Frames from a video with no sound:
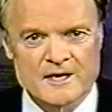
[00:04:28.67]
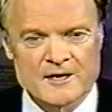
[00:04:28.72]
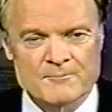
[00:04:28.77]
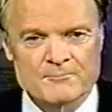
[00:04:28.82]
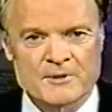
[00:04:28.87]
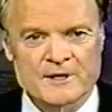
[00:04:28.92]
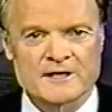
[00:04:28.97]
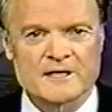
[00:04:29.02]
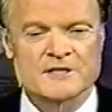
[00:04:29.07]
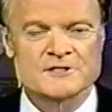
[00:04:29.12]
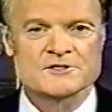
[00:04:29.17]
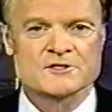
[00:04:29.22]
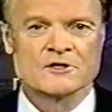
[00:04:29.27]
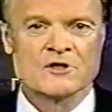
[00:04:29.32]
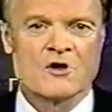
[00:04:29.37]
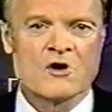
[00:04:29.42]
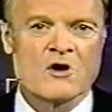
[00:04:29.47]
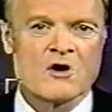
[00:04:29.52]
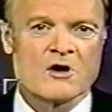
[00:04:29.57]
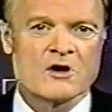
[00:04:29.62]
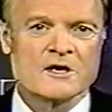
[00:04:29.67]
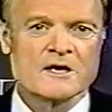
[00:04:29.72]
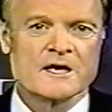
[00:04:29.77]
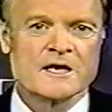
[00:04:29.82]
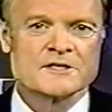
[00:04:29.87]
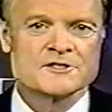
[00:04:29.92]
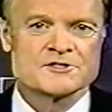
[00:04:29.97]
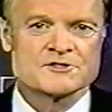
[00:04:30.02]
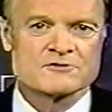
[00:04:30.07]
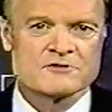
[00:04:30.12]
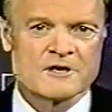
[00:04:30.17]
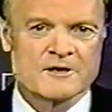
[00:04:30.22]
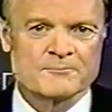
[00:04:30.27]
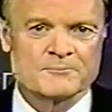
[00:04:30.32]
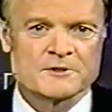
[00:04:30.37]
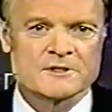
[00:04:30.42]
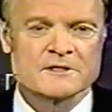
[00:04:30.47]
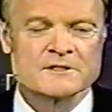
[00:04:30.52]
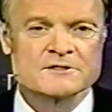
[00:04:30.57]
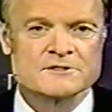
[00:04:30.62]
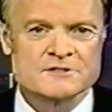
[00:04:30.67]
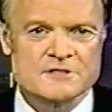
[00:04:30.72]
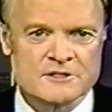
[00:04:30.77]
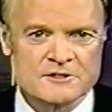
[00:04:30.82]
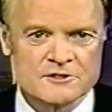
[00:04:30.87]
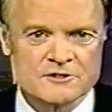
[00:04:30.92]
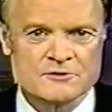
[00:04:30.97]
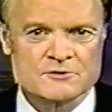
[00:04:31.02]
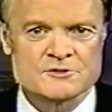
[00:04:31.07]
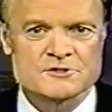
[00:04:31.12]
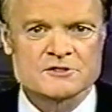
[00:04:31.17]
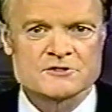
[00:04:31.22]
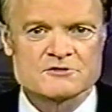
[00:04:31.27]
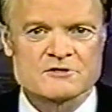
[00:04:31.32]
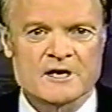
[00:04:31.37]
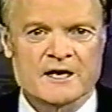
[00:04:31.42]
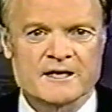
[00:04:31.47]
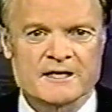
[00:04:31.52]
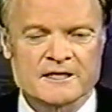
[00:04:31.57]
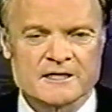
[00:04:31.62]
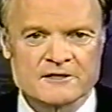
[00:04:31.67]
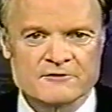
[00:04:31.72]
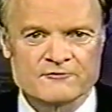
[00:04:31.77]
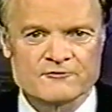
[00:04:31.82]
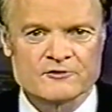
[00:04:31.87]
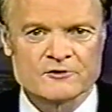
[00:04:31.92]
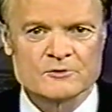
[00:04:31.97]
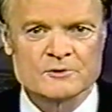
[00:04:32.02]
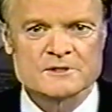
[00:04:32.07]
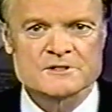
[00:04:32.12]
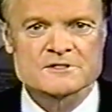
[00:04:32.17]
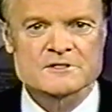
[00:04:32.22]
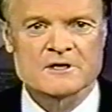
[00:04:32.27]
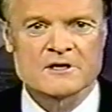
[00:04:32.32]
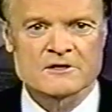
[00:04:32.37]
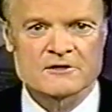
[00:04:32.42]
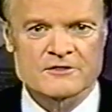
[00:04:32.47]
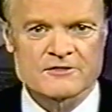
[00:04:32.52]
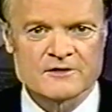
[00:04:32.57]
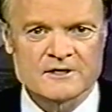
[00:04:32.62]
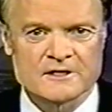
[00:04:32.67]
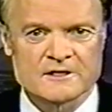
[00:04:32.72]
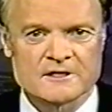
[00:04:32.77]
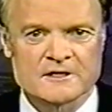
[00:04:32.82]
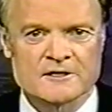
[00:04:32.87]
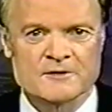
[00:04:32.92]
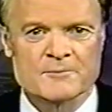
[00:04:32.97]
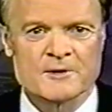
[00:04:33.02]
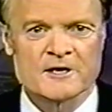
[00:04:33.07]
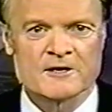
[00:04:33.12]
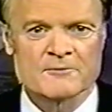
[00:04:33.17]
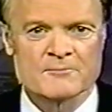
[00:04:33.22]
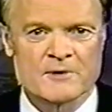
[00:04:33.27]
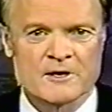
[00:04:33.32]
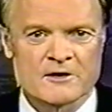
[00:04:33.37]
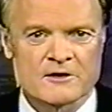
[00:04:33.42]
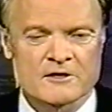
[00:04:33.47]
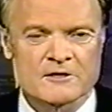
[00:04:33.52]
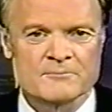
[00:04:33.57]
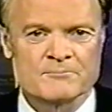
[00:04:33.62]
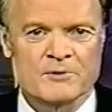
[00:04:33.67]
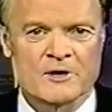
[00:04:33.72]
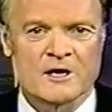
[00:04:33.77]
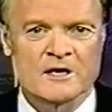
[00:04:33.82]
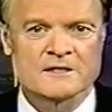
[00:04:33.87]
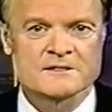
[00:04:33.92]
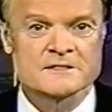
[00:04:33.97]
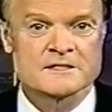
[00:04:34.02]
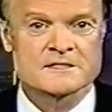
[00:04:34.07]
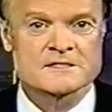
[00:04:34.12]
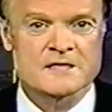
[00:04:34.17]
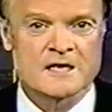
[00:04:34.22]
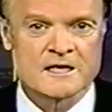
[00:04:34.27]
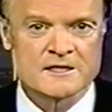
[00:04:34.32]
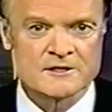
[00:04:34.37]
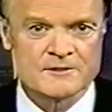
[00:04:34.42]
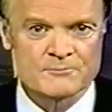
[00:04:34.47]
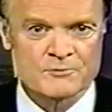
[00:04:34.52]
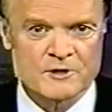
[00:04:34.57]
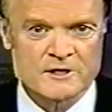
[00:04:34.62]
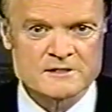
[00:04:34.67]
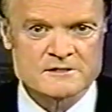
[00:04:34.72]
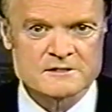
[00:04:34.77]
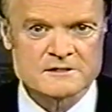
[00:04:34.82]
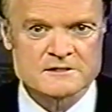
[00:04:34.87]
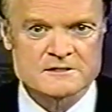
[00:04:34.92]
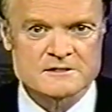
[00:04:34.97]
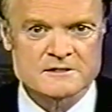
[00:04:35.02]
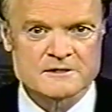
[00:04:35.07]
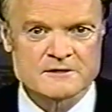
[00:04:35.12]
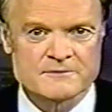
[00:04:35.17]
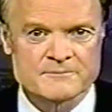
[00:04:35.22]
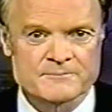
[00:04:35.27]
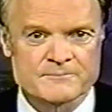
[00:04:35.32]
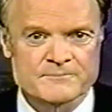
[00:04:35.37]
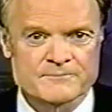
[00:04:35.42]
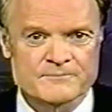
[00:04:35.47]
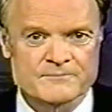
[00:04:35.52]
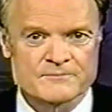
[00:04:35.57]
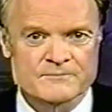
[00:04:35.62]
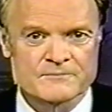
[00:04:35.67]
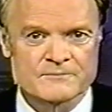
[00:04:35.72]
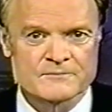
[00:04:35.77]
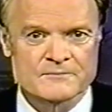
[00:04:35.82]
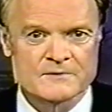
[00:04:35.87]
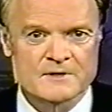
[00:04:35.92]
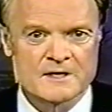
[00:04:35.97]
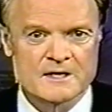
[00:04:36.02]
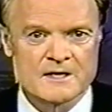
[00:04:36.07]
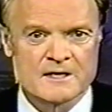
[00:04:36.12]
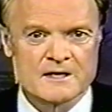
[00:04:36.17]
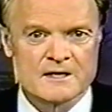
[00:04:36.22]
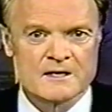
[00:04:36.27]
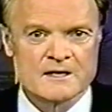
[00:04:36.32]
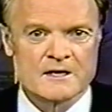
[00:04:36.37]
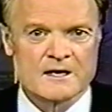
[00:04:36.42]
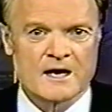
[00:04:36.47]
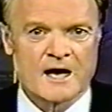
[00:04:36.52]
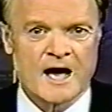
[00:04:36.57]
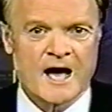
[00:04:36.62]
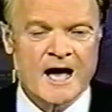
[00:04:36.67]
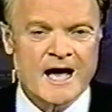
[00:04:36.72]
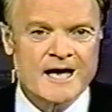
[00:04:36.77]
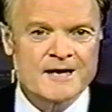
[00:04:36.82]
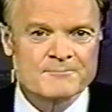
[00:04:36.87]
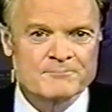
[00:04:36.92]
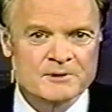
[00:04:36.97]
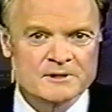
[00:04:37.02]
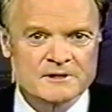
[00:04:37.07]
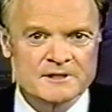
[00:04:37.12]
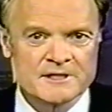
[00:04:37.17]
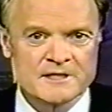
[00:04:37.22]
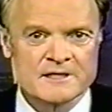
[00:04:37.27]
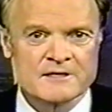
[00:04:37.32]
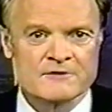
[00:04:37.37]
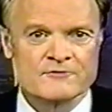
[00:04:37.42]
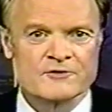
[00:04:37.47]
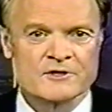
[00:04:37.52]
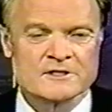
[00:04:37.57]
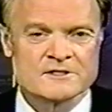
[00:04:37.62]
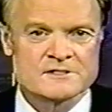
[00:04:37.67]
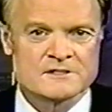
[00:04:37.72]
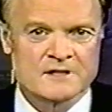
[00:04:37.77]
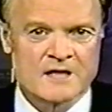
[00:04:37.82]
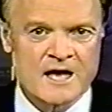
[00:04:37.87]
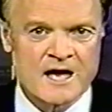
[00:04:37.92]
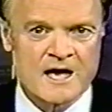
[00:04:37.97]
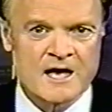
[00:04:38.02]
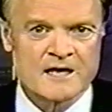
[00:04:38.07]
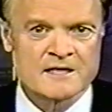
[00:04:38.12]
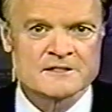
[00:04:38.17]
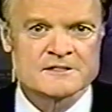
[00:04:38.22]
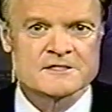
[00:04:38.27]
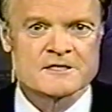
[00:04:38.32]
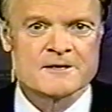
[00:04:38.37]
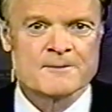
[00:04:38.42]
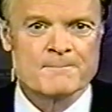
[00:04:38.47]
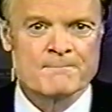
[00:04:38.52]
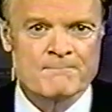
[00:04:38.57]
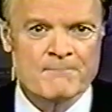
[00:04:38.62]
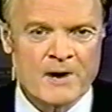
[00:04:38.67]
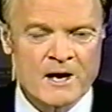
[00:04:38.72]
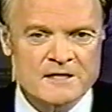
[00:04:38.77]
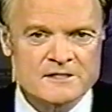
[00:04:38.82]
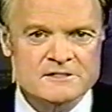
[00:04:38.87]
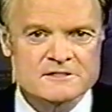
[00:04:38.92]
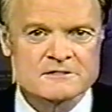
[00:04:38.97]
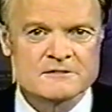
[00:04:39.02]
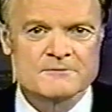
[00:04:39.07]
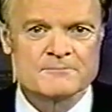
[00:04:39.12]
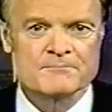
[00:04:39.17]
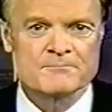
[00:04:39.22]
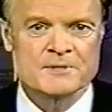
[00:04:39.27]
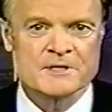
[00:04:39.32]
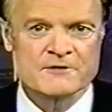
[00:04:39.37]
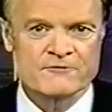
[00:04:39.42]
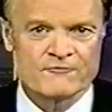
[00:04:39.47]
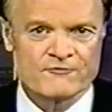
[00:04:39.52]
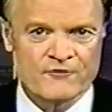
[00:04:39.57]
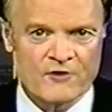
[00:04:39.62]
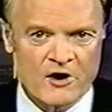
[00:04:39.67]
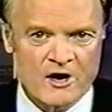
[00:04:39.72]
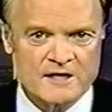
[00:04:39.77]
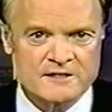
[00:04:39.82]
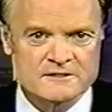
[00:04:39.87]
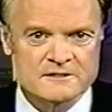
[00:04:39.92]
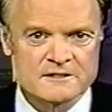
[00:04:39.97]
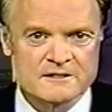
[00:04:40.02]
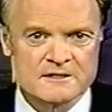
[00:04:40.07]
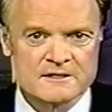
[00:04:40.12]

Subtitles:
But as long as Trump continues to try to influence our thinking about American politics and the presidency, I believe his lies must be fought